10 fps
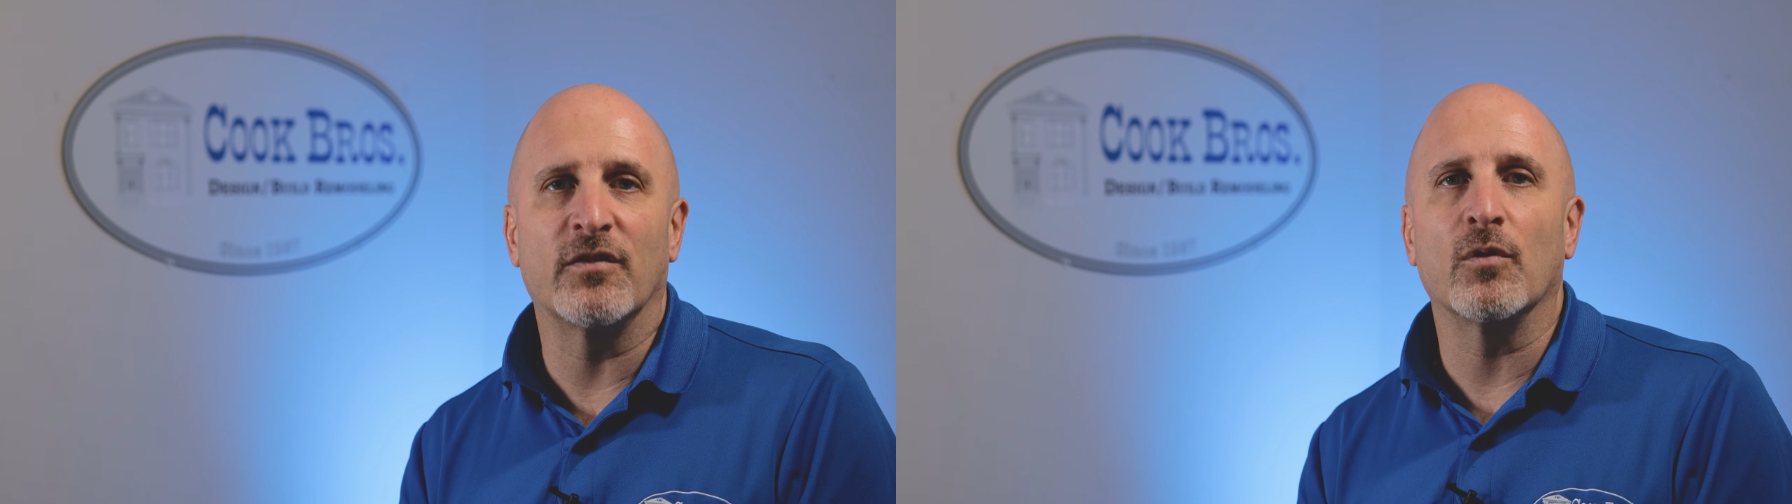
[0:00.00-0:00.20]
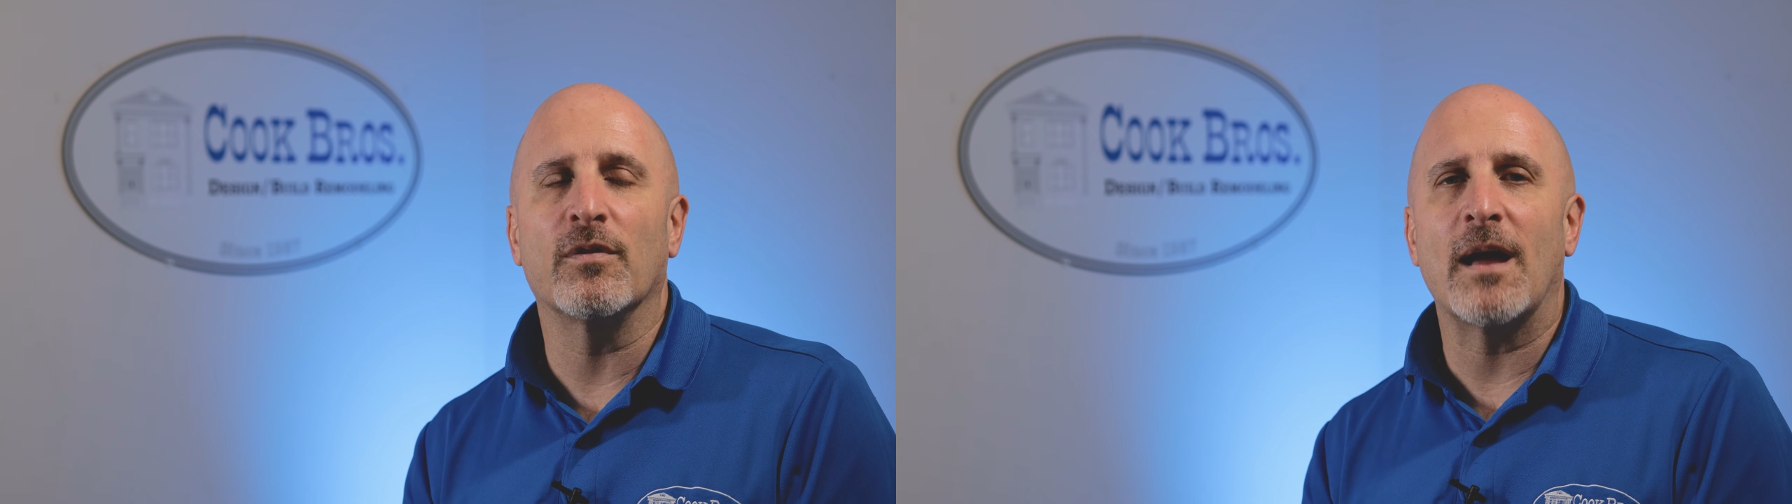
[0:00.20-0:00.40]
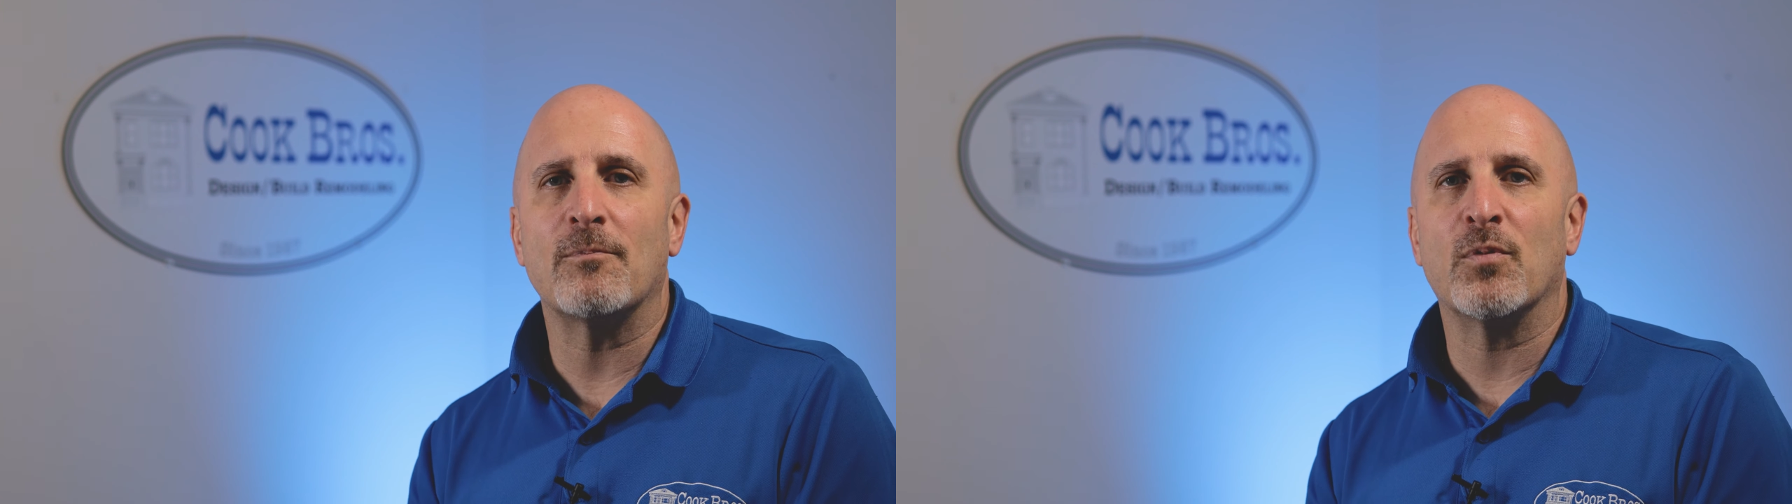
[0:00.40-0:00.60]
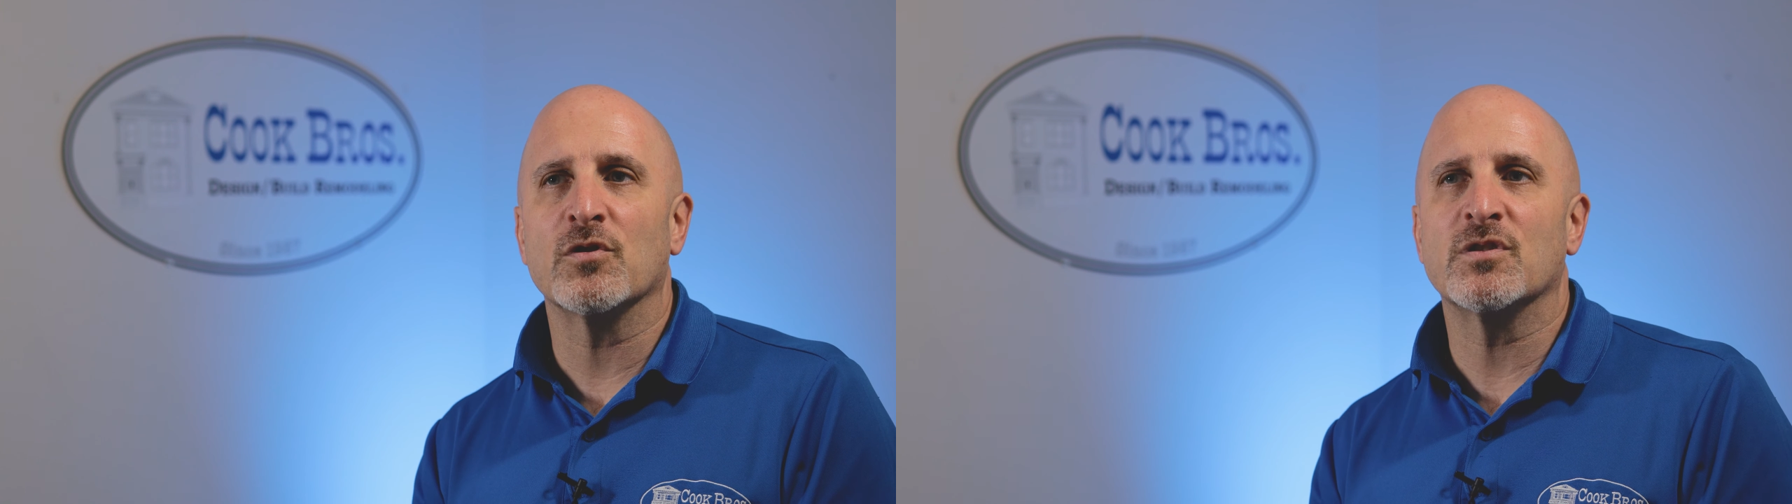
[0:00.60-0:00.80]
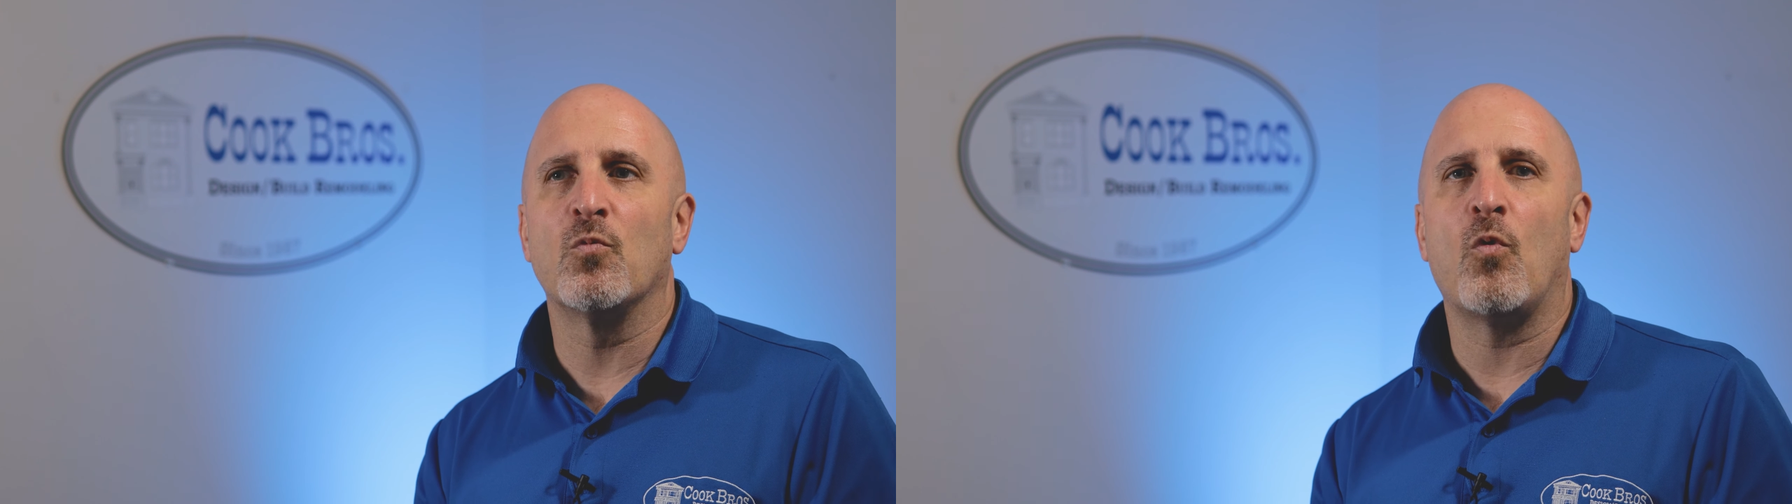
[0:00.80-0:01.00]
So that
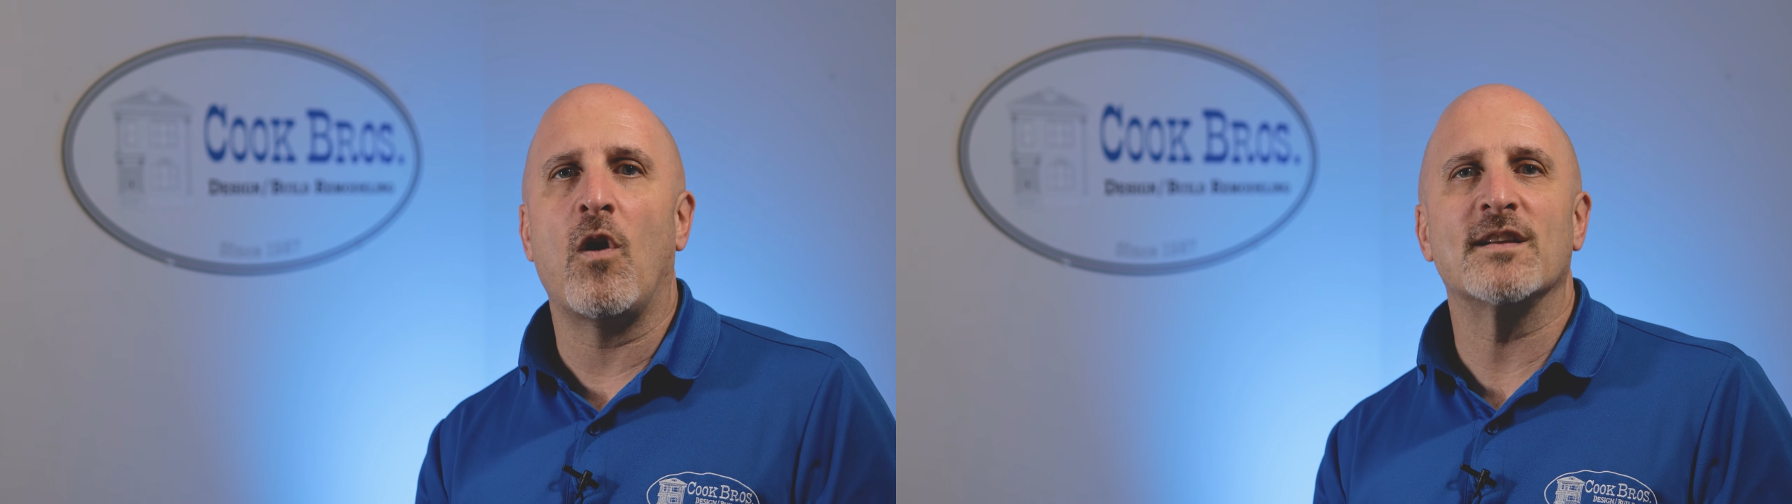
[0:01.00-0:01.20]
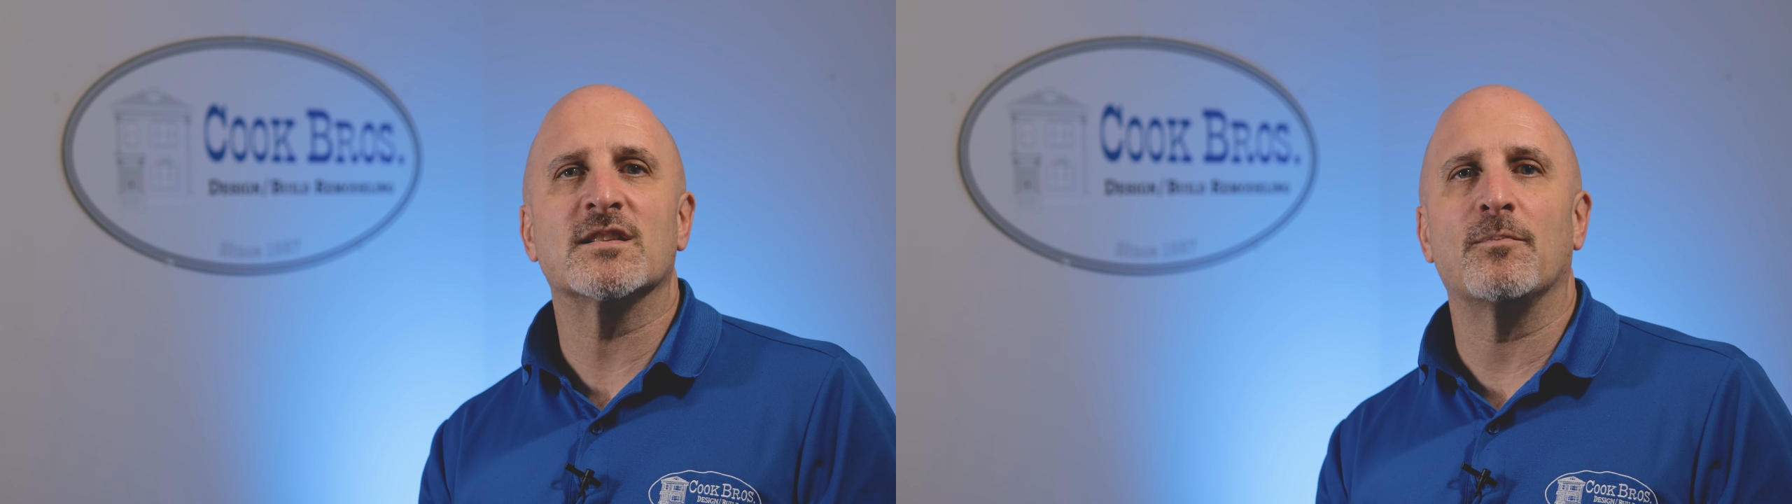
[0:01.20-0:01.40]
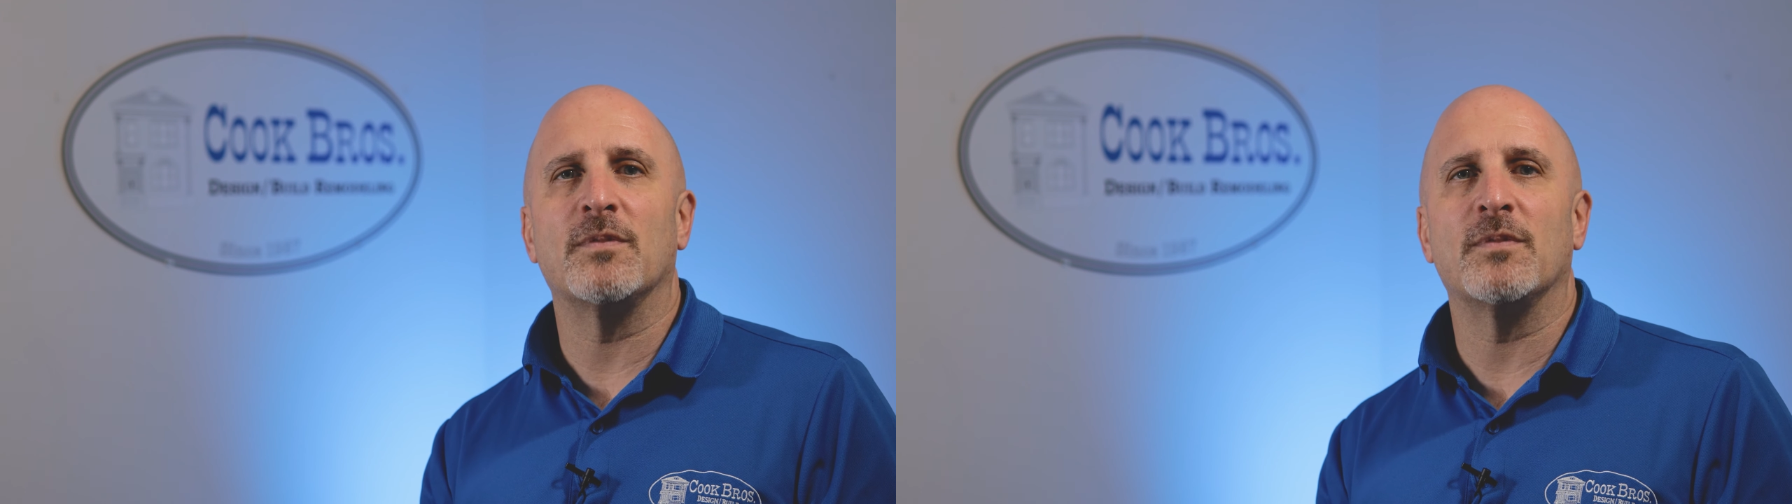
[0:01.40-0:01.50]
person winds up